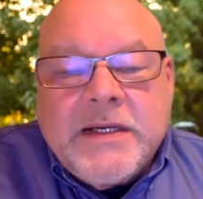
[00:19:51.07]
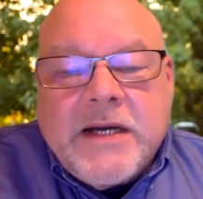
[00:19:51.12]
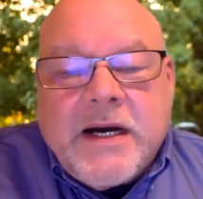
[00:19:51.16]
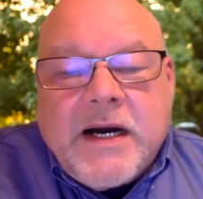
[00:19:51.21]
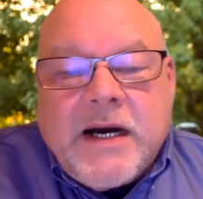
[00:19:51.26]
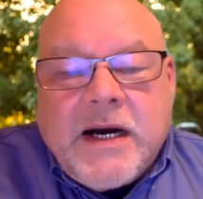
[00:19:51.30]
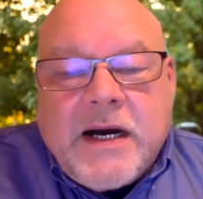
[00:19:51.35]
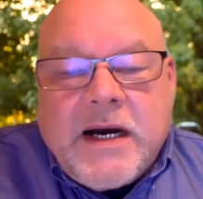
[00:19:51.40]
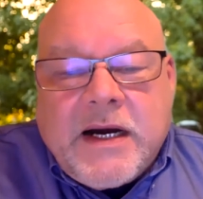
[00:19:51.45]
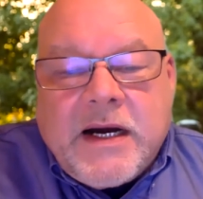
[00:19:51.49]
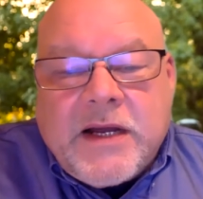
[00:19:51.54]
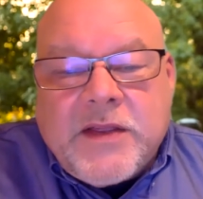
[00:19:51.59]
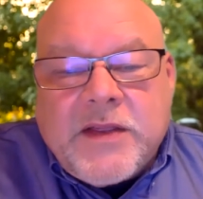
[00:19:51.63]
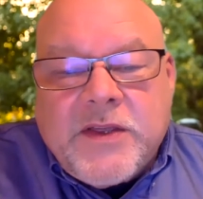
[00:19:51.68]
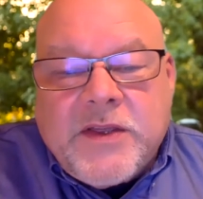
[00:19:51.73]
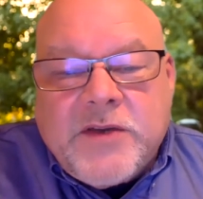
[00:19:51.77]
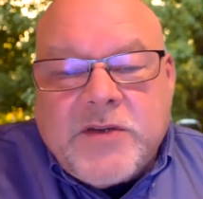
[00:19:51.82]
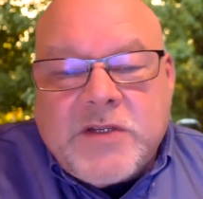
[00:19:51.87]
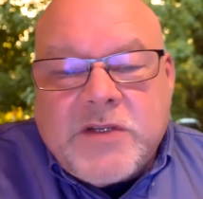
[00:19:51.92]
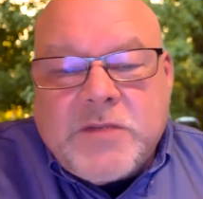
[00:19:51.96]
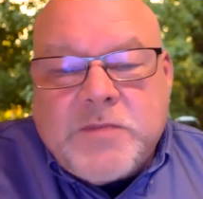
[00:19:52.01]
uh,
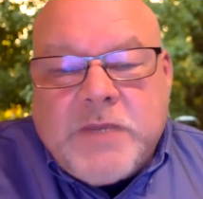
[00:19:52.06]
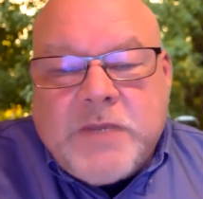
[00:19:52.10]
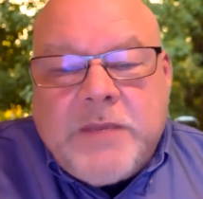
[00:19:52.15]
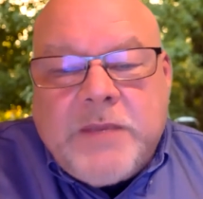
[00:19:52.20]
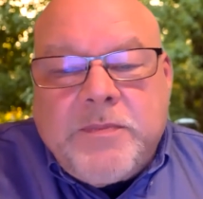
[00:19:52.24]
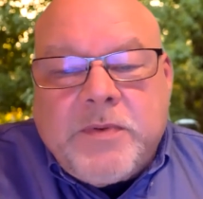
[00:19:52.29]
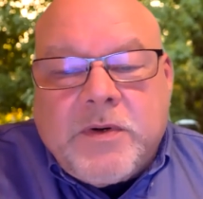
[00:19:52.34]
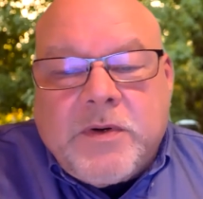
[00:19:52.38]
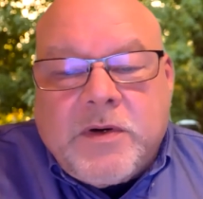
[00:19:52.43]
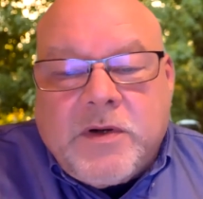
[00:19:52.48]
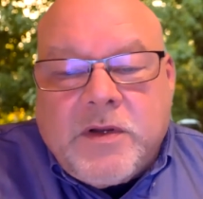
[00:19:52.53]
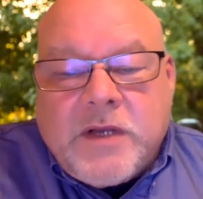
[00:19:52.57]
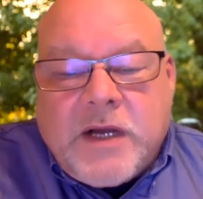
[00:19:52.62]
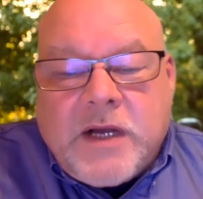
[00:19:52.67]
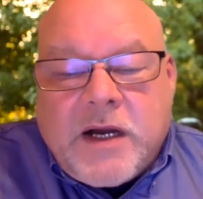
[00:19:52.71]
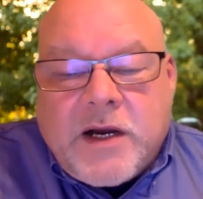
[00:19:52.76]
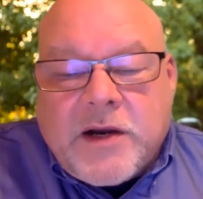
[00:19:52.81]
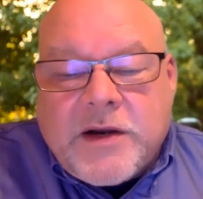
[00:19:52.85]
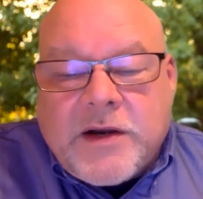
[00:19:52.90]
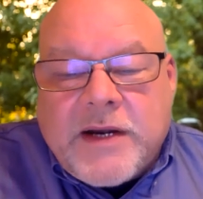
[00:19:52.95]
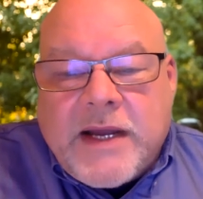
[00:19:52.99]
those people
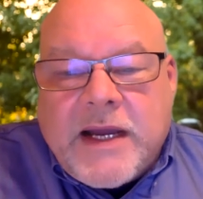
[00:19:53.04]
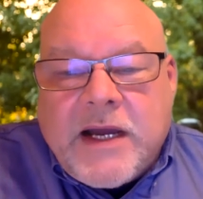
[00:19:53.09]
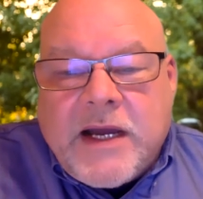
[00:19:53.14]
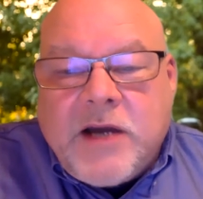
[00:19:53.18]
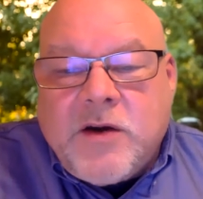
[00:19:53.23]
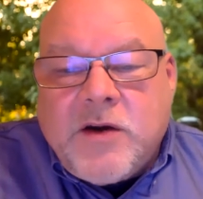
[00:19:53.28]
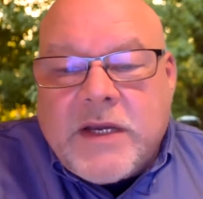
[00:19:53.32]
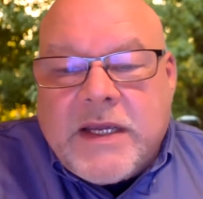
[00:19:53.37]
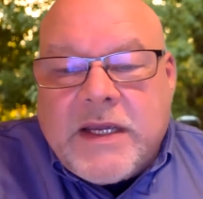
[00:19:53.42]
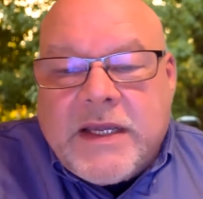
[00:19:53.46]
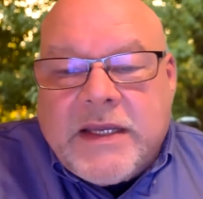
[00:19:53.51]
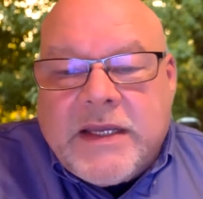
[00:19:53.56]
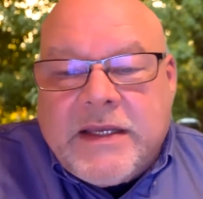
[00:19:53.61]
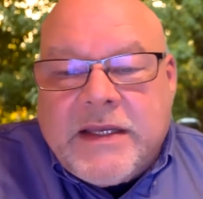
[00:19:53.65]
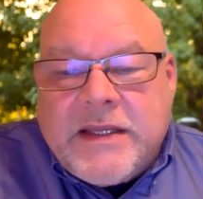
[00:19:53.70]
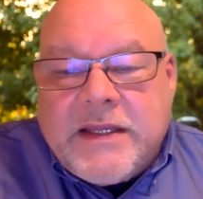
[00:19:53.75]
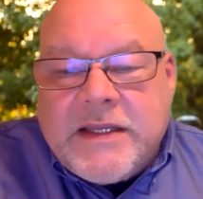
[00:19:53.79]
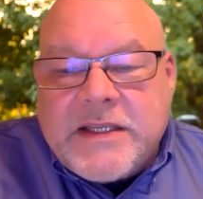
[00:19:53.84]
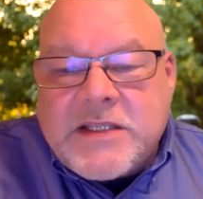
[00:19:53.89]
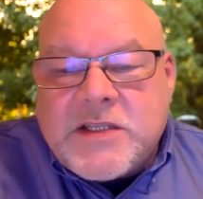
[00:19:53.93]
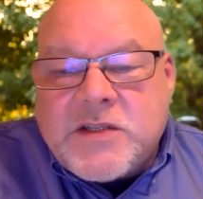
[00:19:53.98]
are now in
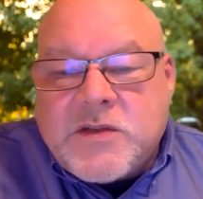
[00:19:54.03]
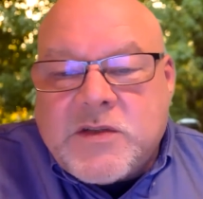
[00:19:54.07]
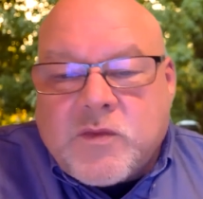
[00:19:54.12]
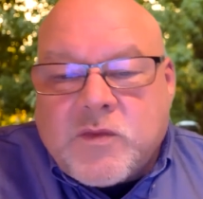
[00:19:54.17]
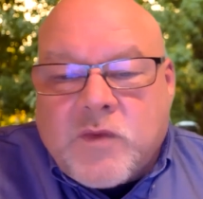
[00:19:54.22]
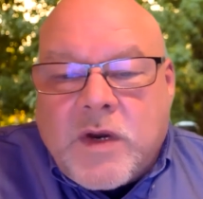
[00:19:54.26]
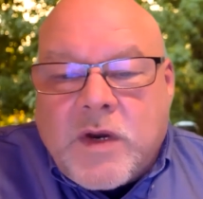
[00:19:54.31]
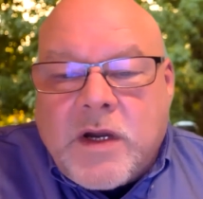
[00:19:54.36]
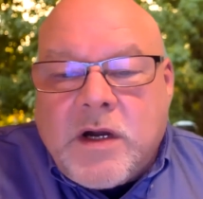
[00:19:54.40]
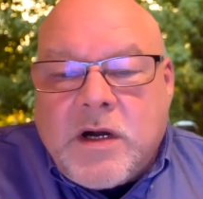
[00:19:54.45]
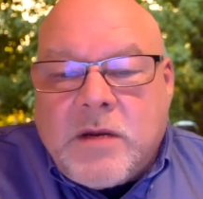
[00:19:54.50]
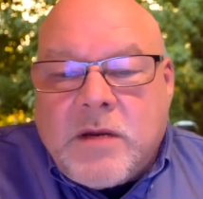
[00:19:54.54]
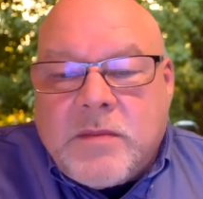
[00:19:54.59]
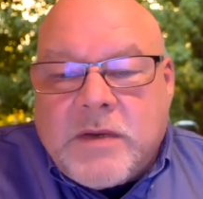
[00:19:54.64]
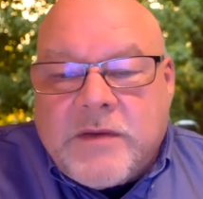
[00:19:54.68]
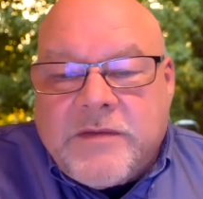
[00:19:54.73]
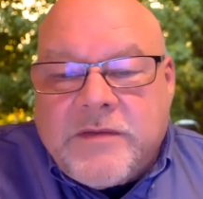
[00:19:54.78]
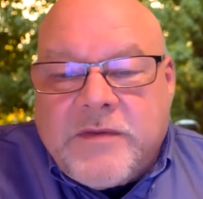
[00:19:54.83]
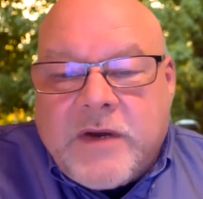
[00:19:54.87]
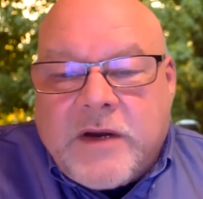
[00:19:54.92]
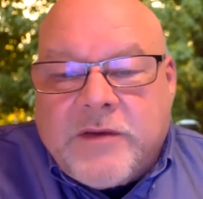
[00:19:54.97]
this realm
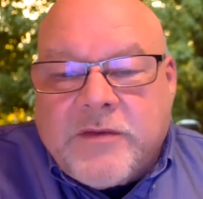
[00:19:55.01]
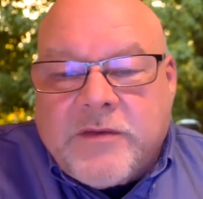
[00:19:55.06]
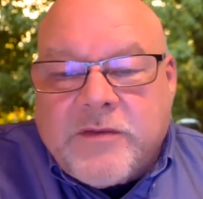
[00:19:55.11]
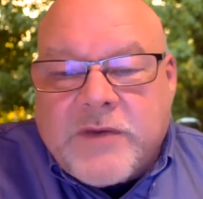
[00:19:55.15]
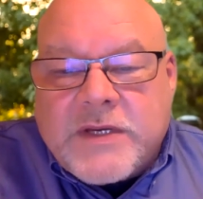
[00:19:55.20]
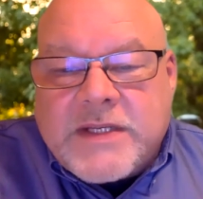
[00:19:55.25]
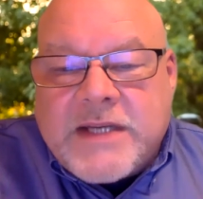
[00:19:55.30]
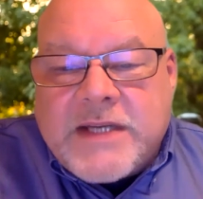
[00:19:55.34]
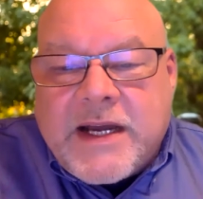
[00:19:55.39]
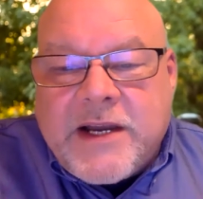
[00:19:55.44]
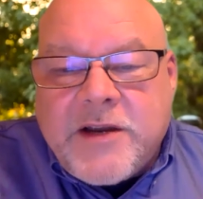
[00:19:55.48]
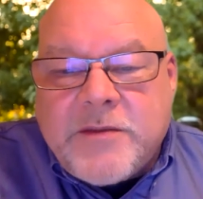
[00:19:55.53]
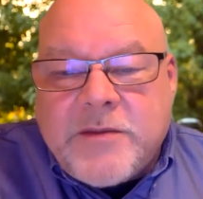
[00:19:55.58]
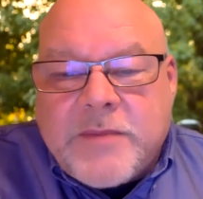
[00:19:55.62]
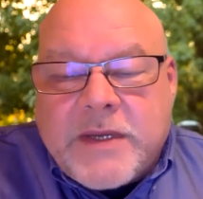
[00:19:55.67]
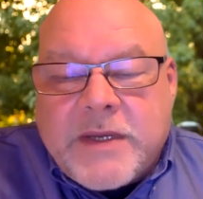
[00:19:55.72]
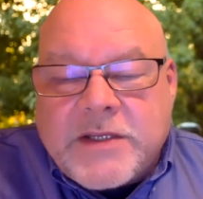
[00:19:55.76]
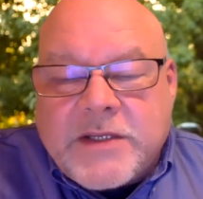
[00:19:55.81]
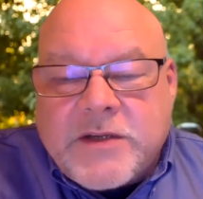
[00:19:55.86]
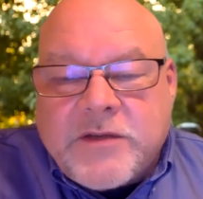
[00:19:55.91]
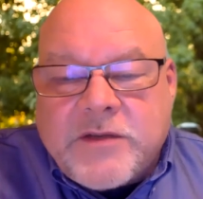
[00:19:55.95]
of, of
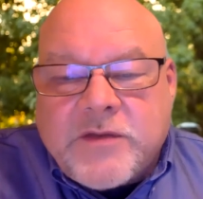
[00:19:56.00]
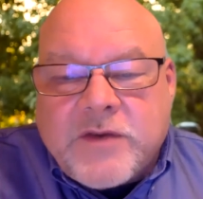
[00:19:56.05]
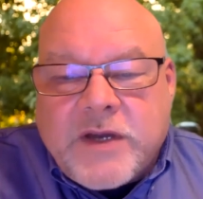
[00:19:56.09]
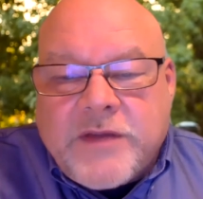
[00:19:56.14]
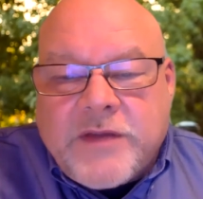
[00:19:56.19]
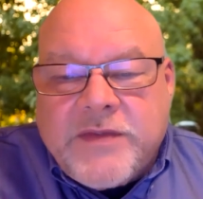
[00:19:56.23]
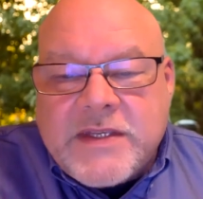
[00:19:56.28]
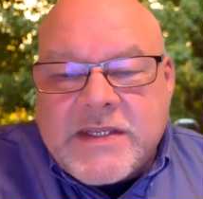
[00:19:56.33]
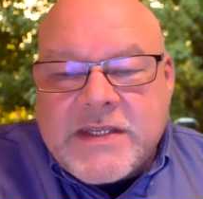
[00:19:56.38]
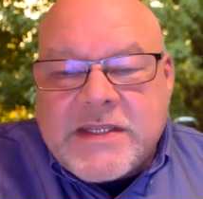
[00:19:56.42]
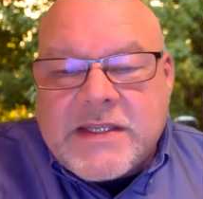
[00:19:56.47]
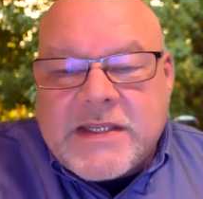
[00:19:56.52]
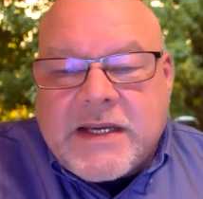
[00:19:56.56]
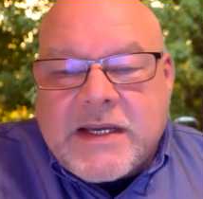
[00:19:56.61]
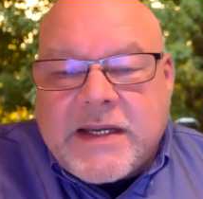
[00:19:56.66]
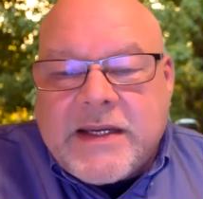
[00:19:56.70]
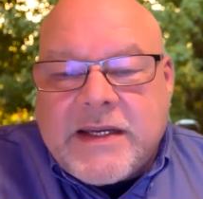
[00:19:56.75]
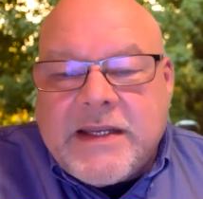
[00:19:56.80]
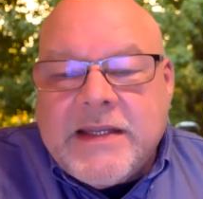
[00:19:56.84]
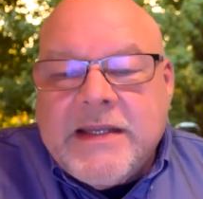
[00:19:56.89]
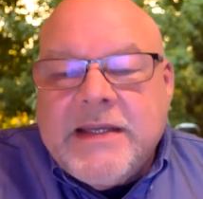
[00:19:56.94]
retirement over on this
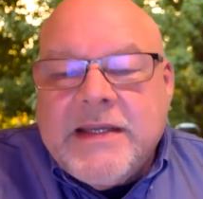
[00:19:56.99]
side.